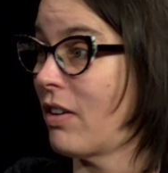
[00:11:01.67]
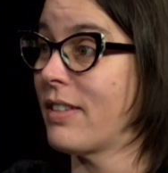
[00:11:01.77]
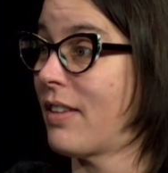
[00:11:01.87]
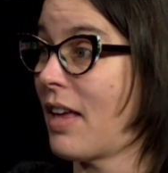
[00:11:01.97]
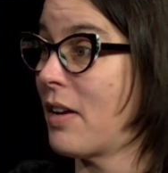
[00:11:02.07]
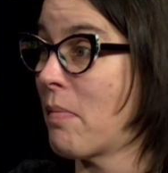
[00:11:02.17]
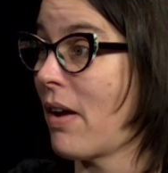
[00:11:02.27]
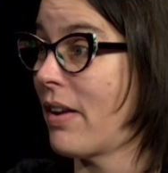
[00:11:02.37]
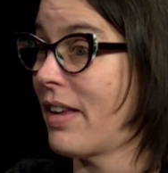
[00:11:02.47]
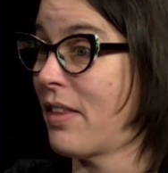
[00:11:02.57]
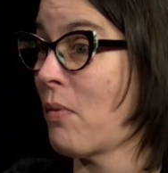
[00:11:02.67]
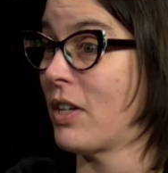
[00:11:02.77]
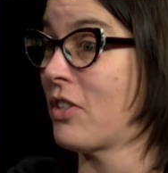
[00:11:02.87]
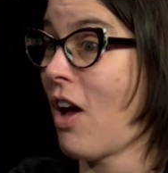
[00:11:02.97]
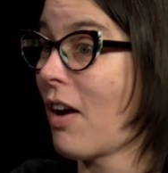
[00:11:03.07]
excited about it and they want
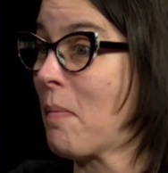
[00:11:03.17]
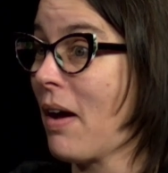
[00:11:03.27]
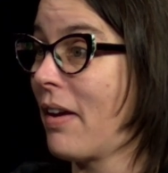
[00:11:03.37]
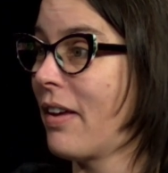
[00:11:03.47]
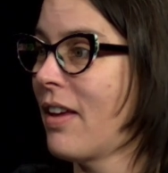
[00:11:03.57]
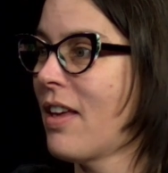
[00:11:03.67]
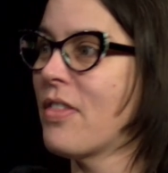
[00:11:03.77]
to talk about it,